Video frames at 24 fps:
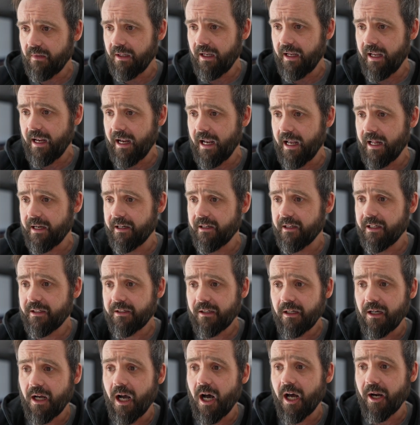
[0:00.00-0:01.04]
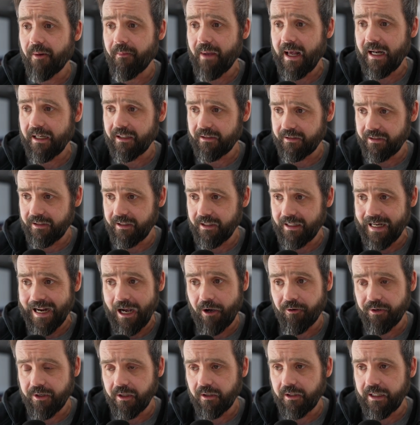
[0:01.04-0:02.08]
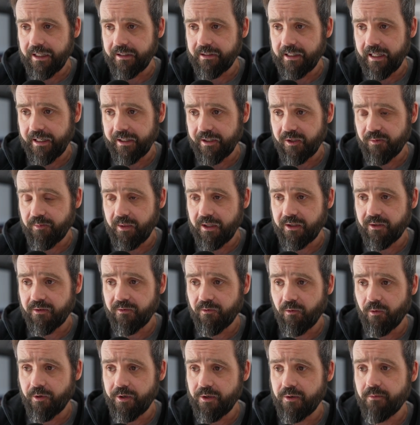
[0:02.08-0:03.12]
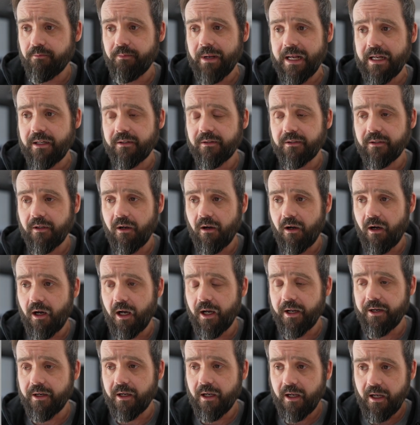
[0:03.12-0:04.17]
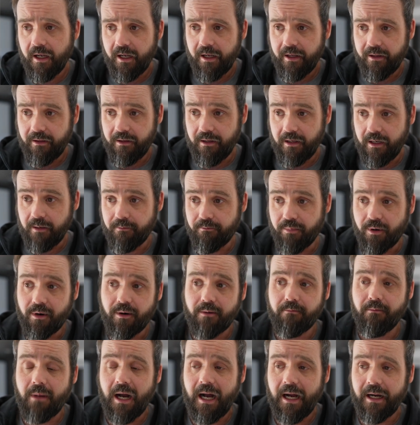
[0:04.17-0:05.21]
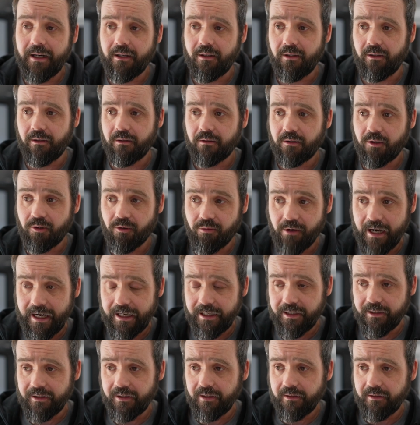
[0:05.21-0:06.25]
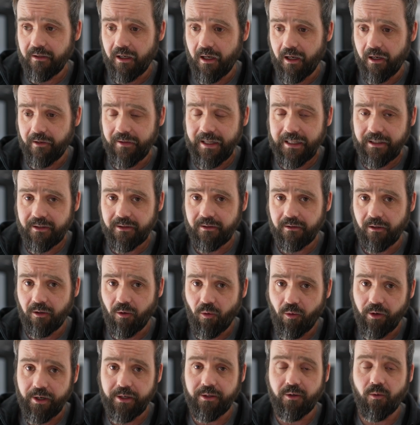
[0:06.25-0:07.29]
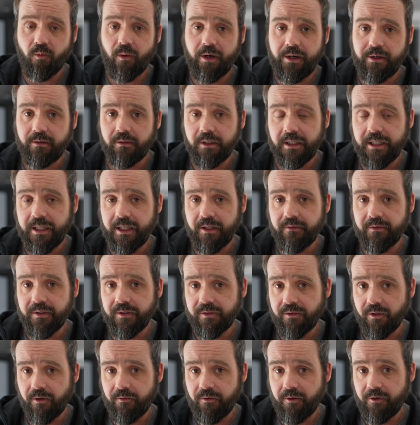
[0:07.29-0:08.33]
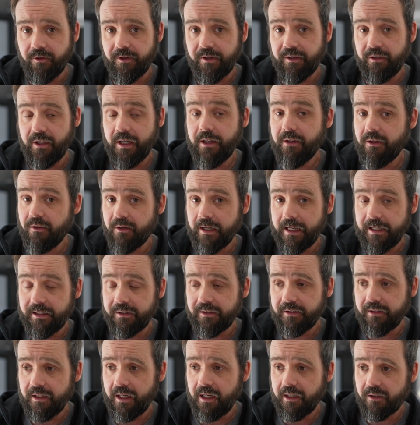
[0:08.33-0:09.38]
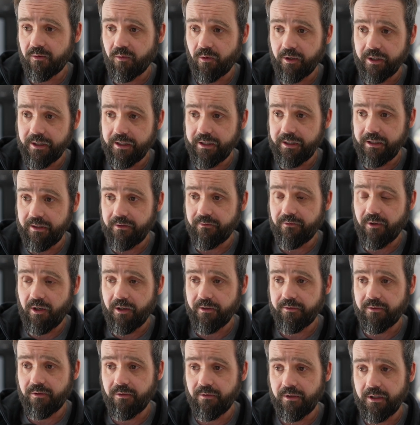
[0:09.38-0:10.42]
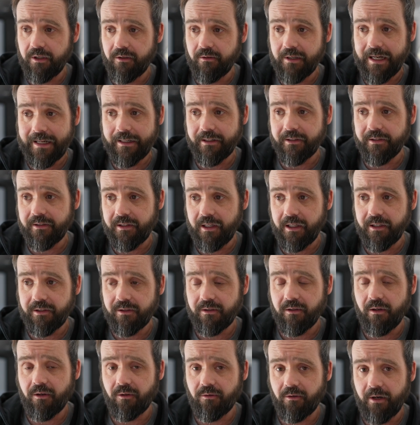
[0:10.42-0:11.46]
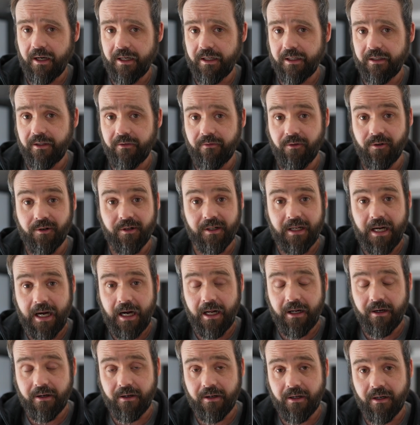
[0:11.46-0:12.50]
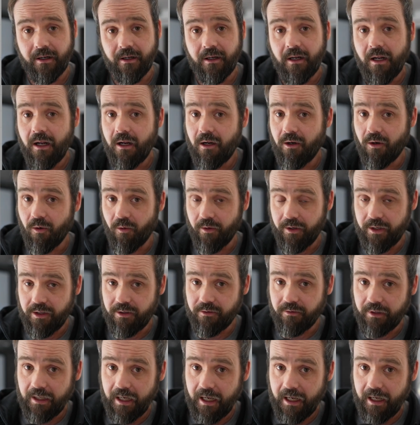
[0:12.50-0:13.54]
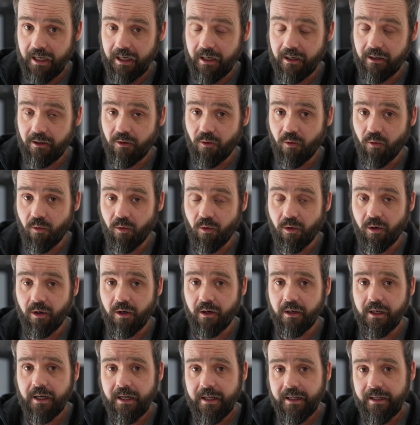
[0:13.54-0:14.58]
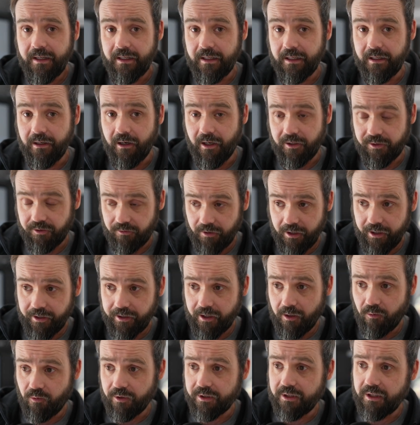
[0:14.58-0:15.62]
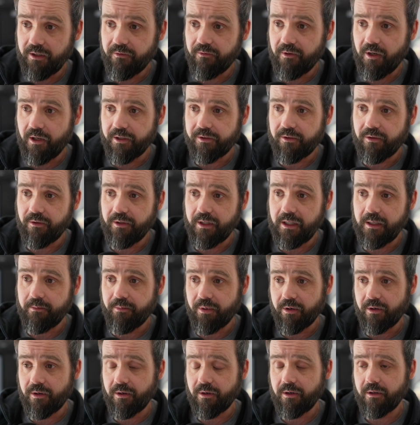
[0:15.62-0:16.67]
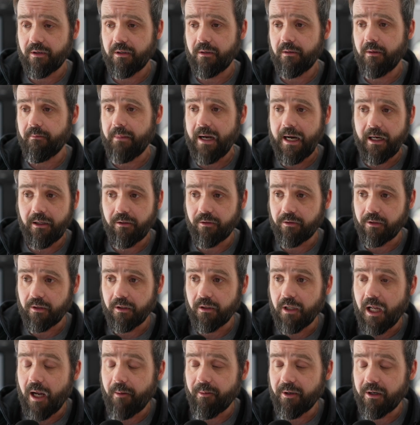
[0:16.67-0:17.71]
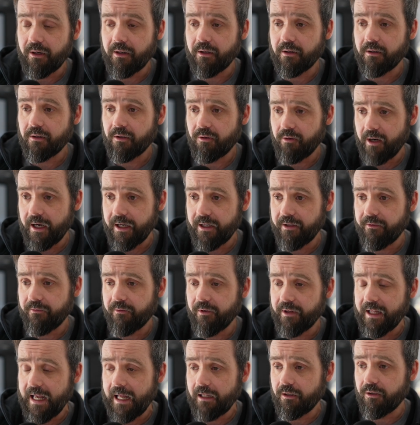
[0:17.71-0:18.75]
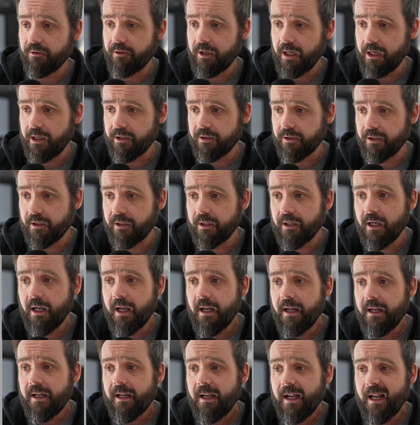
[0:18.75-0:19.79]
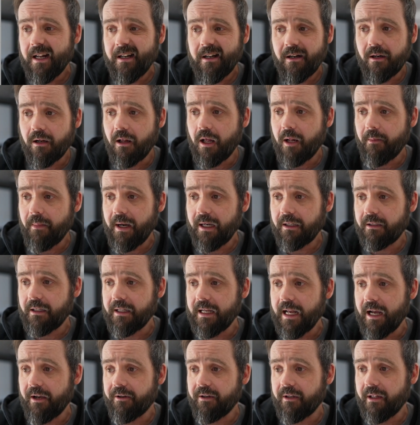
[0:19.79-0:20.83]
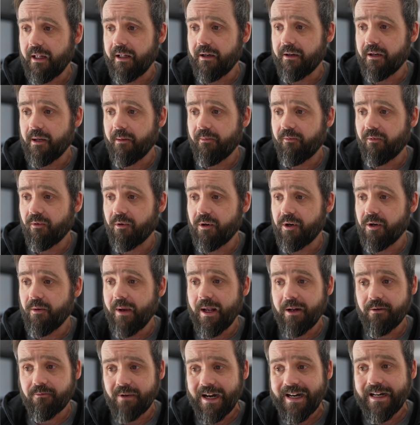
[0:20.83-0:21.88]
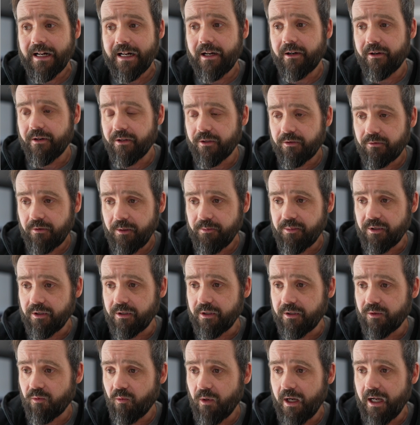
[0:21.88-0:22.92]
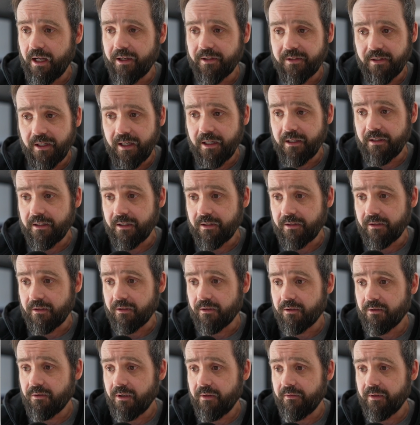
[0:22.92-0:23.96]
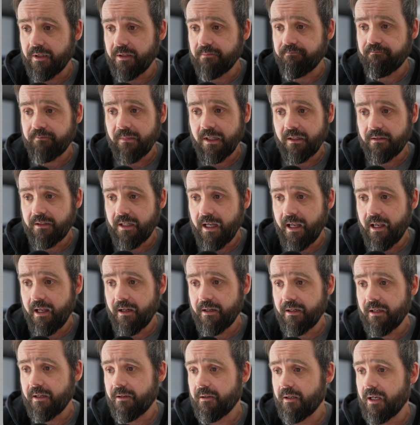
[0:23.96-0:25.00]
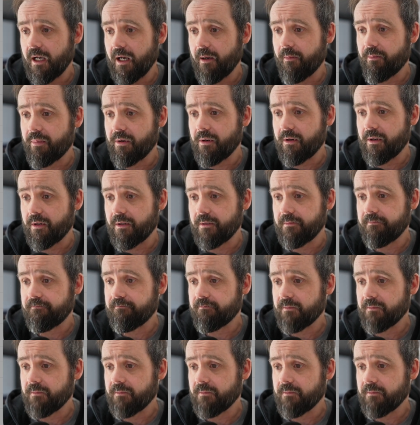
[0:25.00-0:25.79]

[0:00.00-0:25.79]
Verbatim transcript: and it's going to automatically calculate that expense for you based on the per mile credit. Uh, and that's according to where you live. And so if you're in the, in the United States, we're going to default to the United States credit. If you're in Canada or the UK or in Australia, we'll default to the per mile or kilometer credit for that location. And it'll automatically calculate it up for you and write out a description as well saying distance driven 10 uh, per